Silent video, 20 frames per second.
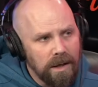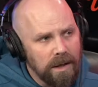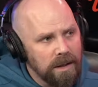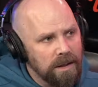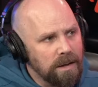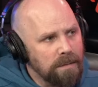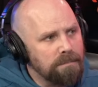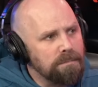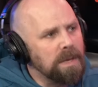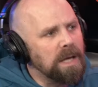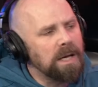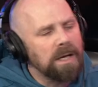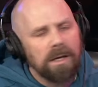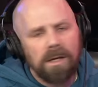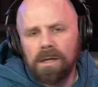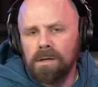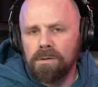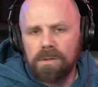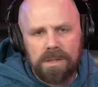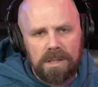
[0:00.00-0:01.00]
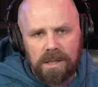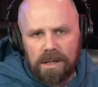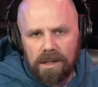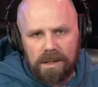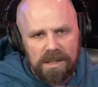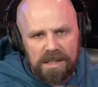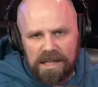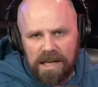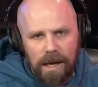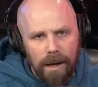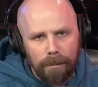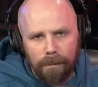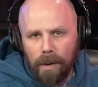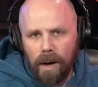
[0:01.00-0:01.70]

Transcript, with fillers: the minute you see CM